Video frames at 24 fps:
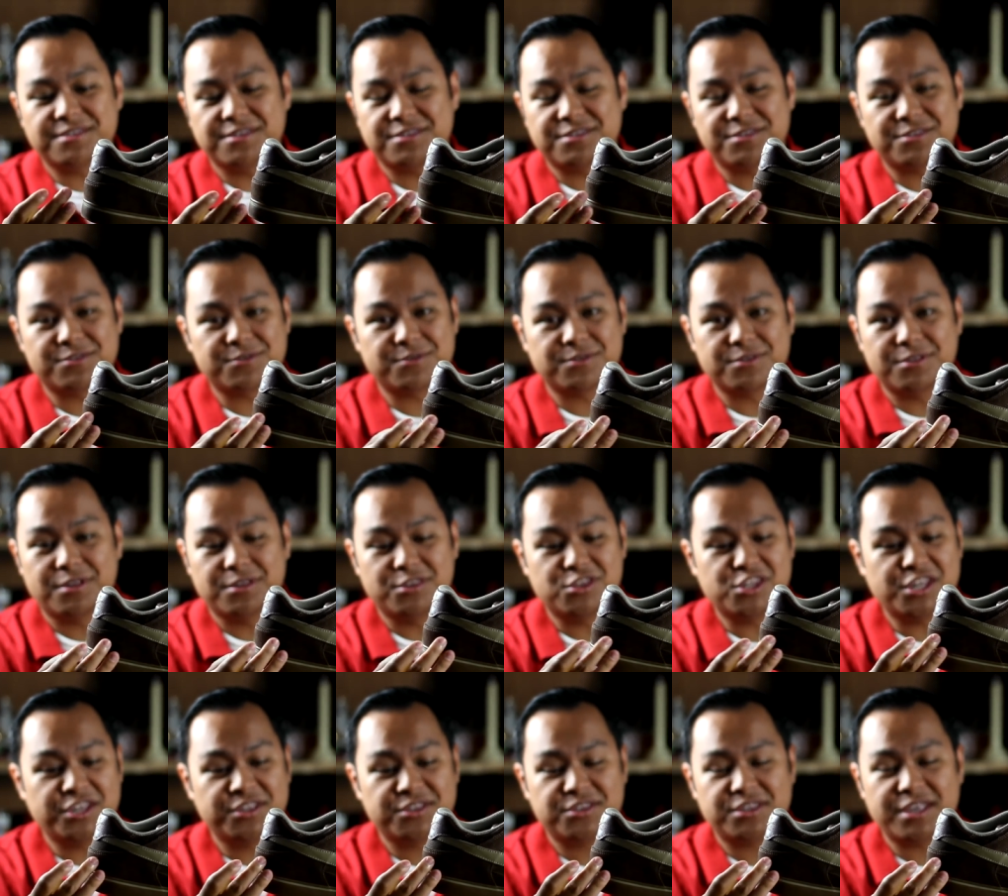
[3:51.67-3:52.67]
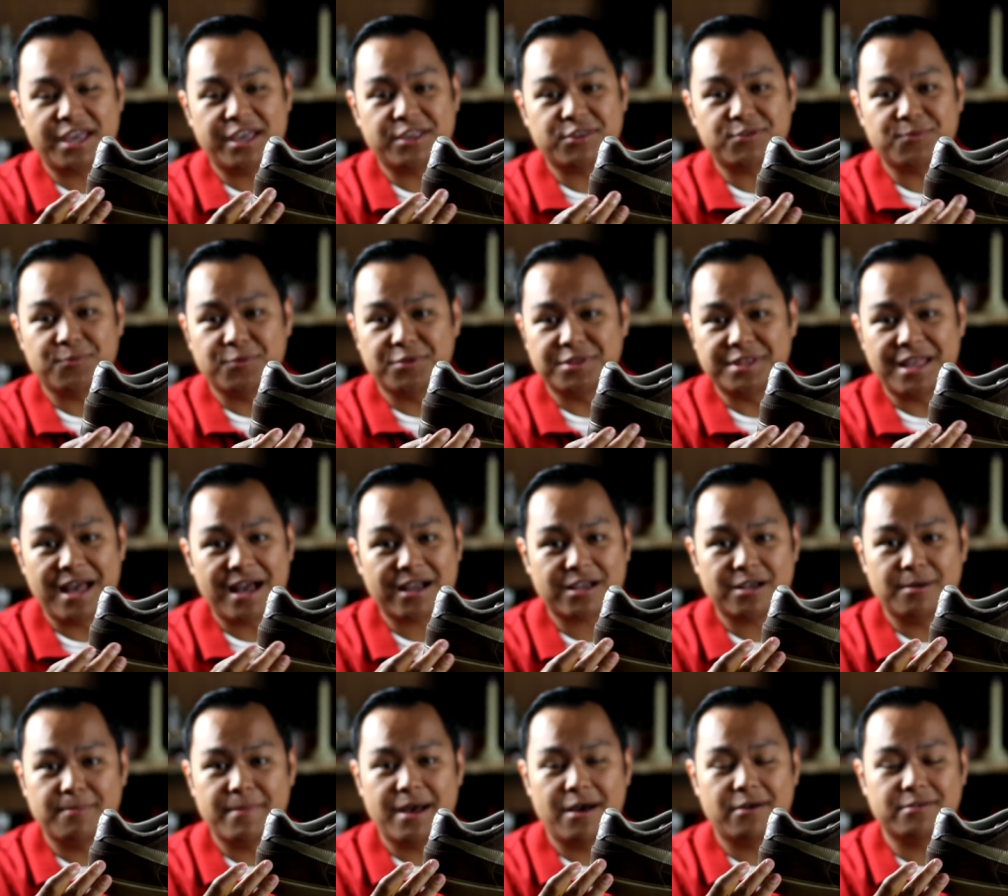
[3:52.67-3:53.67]
this, the jean stains will not
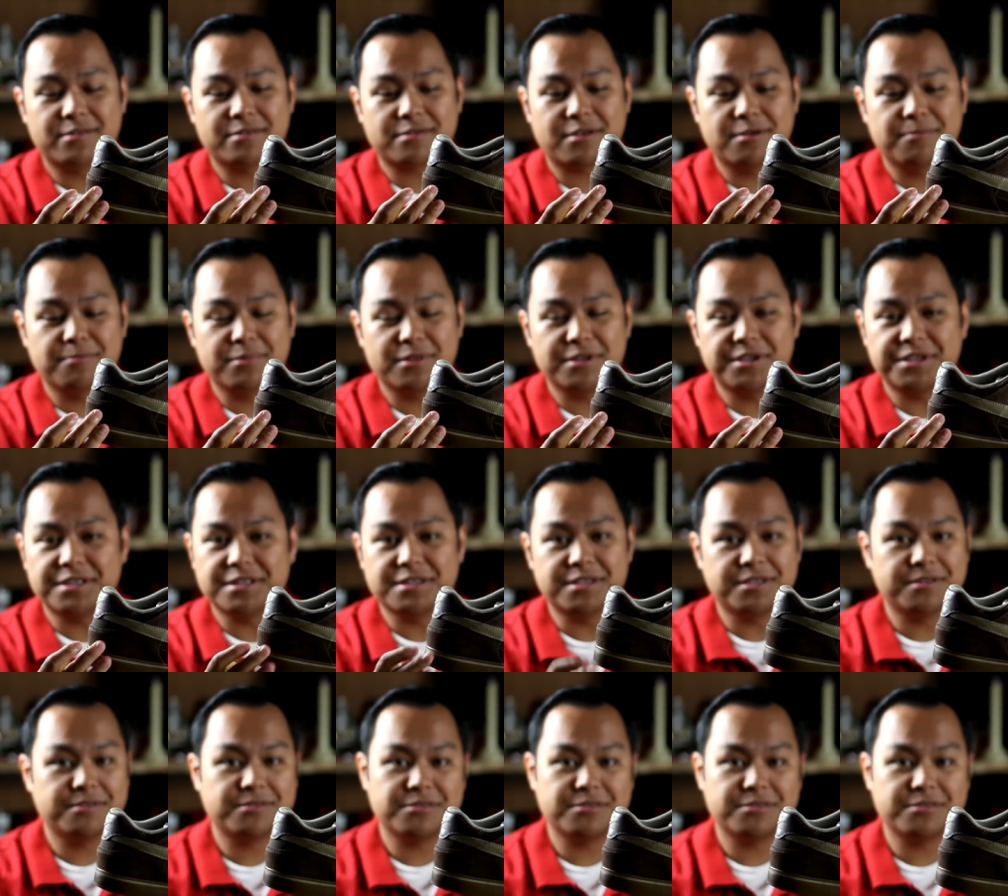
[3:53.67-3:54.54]
come out completely.